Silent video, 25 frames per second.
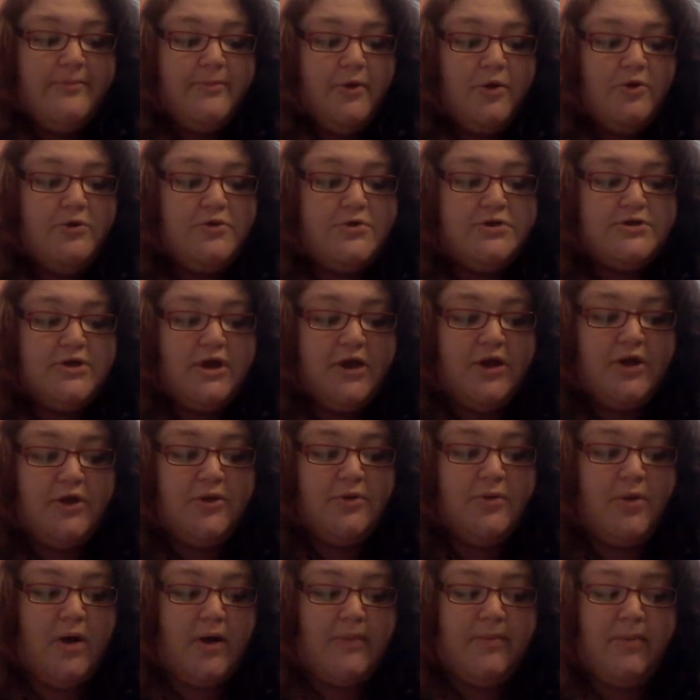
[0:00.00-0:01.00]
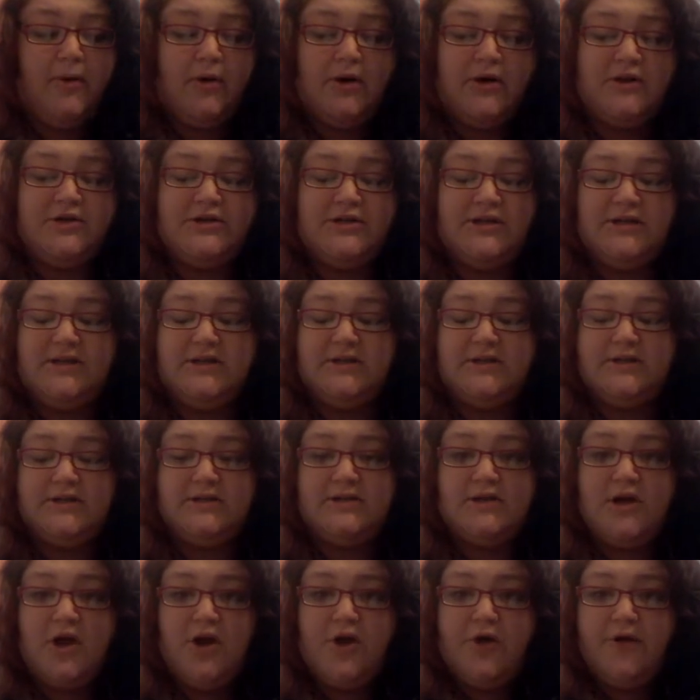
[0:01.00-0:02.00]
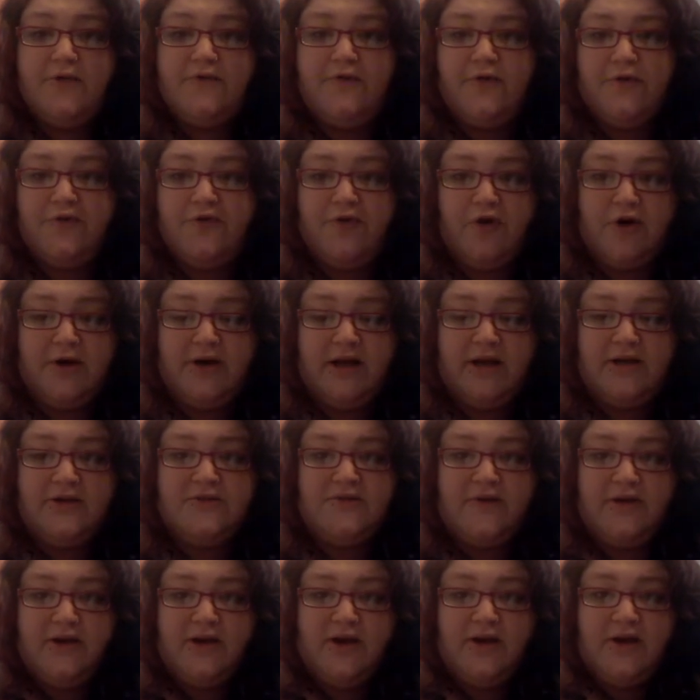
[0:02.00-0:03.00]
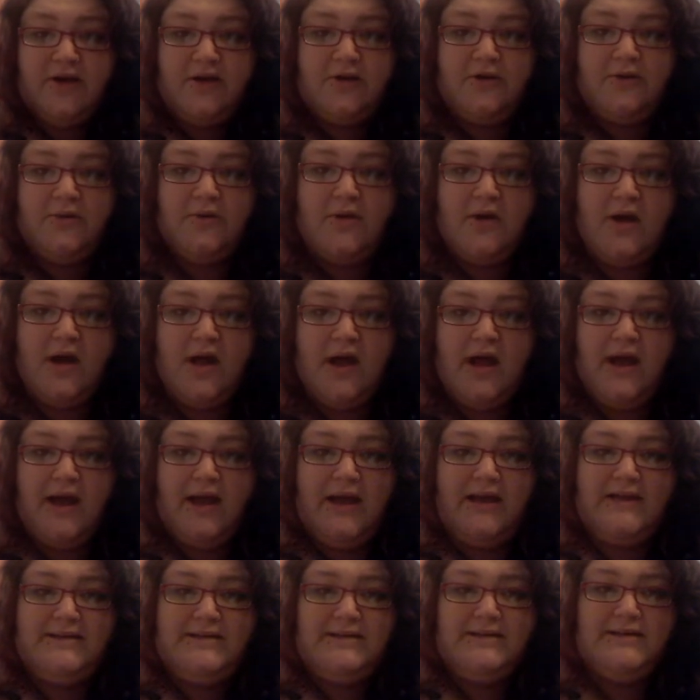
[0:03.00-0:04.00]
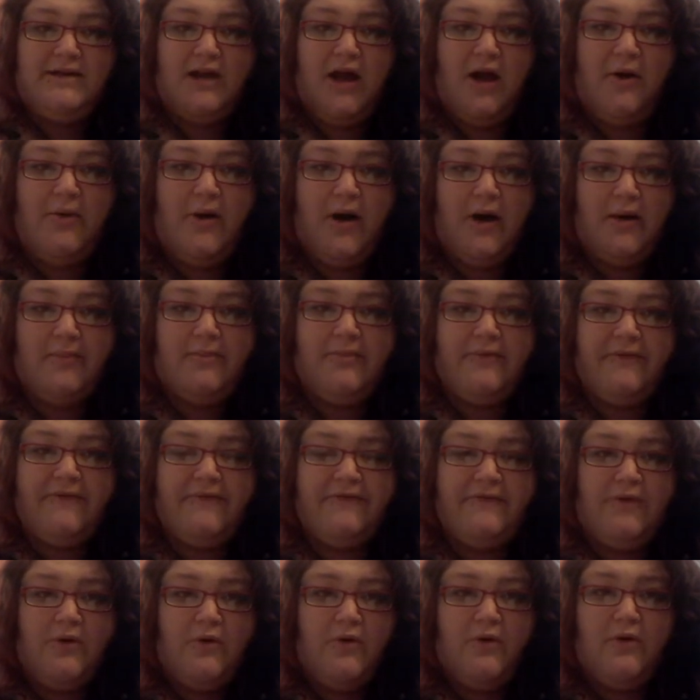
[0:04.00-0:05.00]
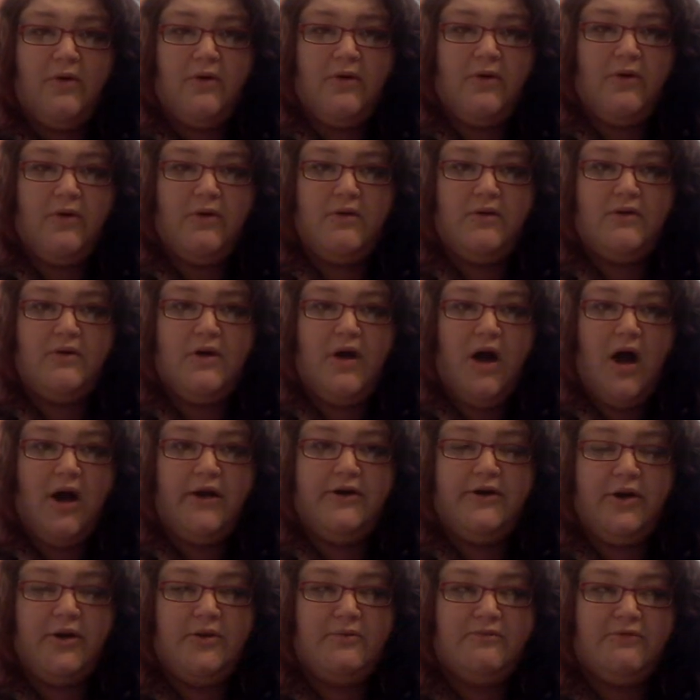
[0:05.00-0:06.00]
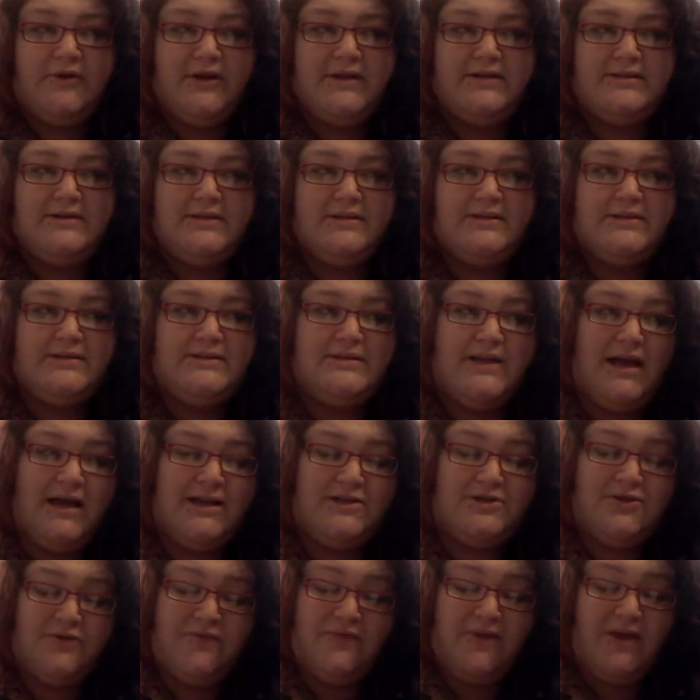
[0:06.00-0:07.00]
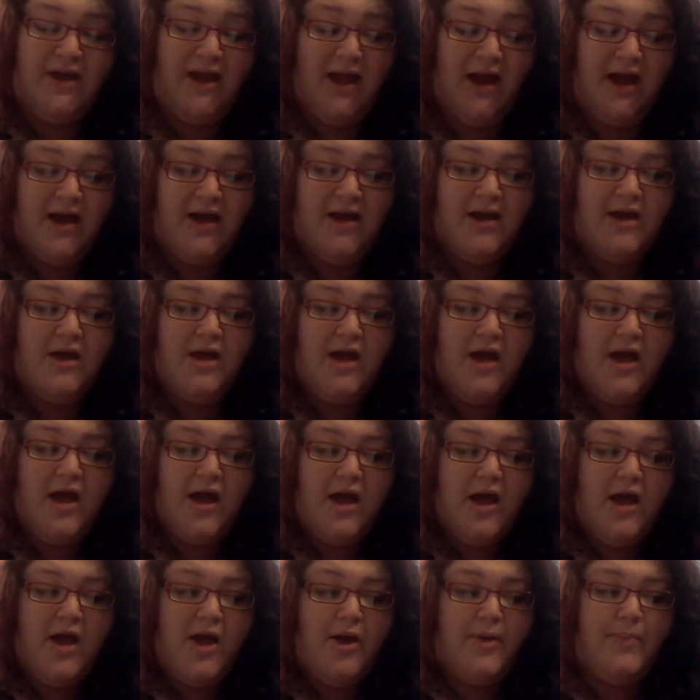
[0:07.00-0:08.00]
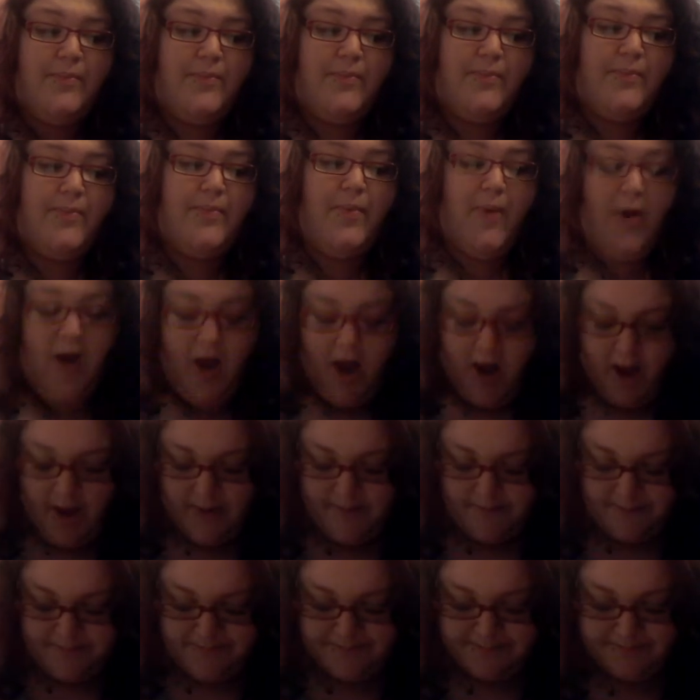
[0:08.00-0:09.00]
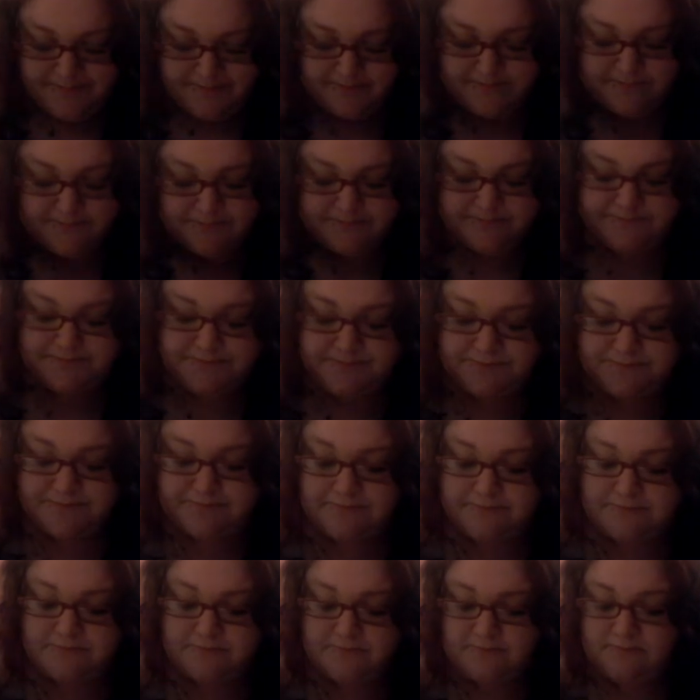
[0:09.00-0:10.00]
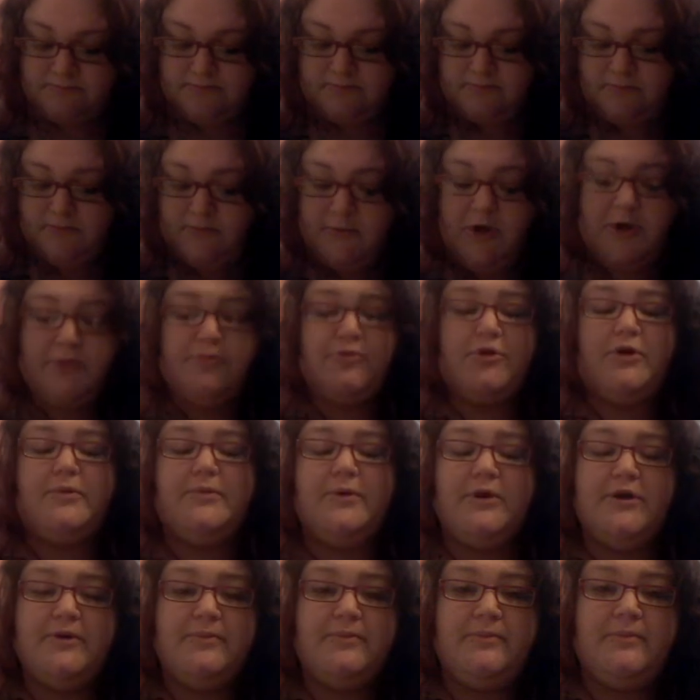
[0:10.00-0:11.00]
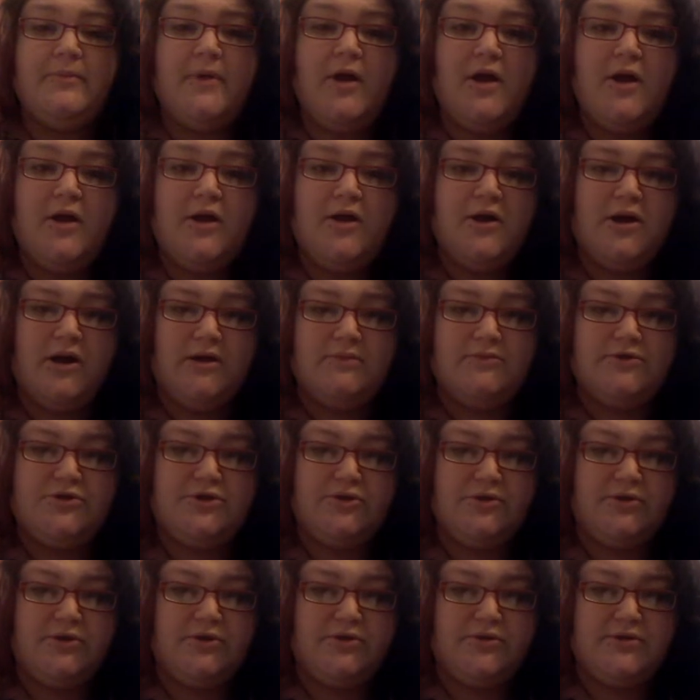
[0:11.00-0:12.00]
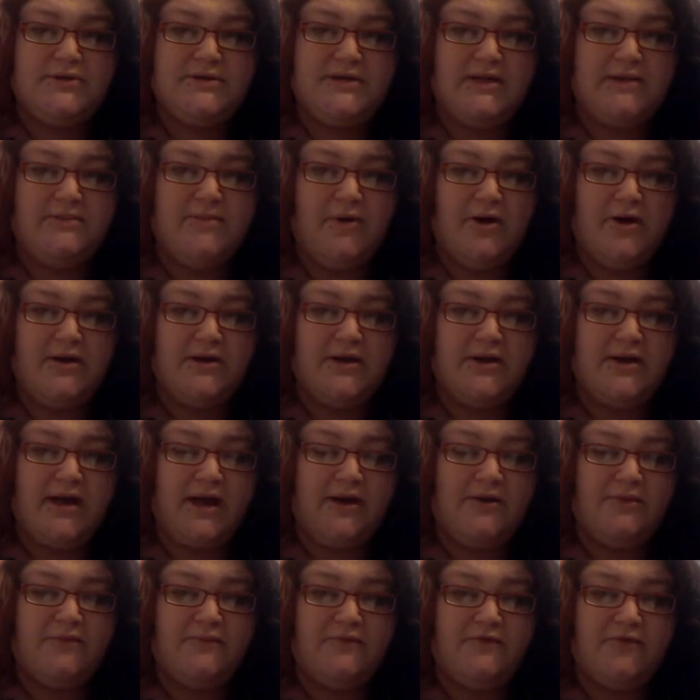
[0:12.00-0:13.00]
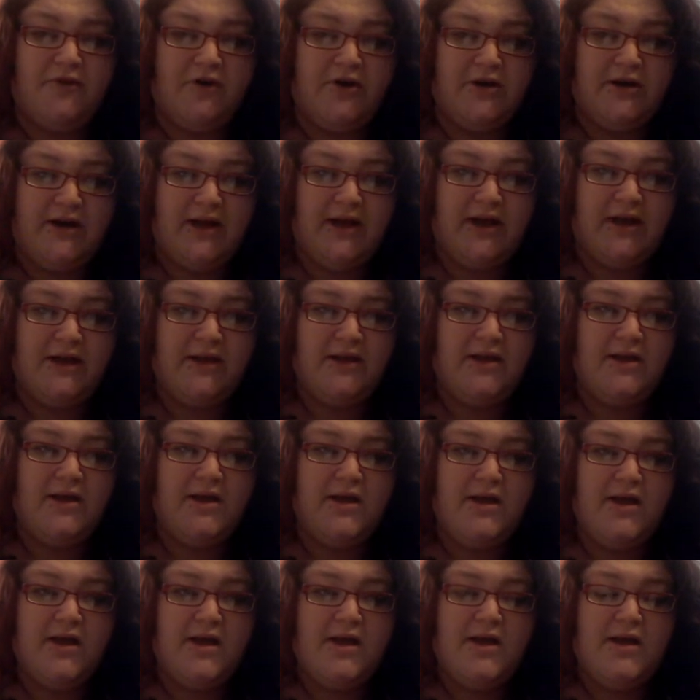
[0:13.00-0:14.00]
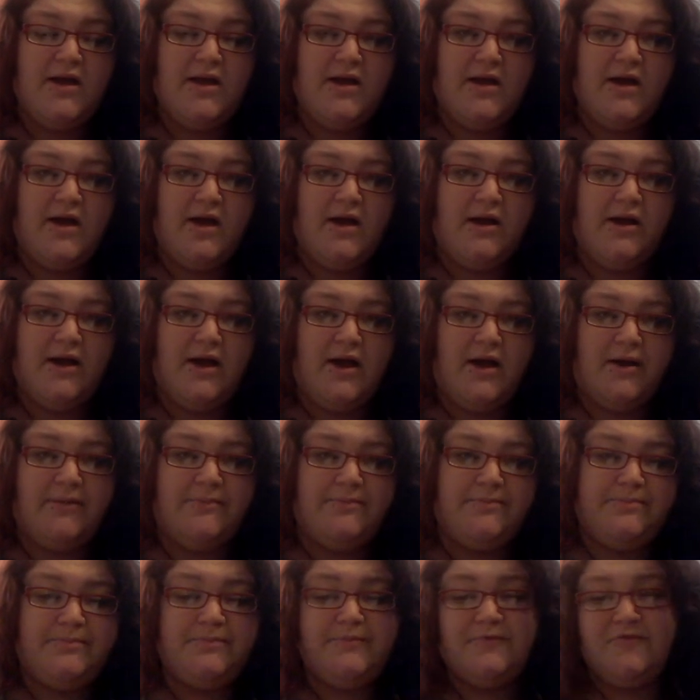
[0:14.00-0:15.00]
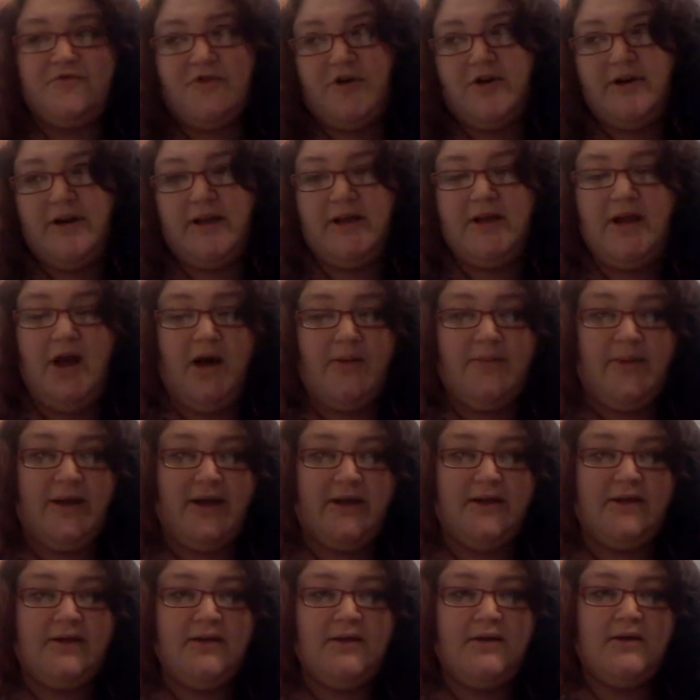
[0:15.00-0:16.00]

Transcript: Also, apologies for Friday's video. It didn't go up for unknown reasons as of yet, but no problem. I'm sure you'll see Mike again on Friday. Friday coming.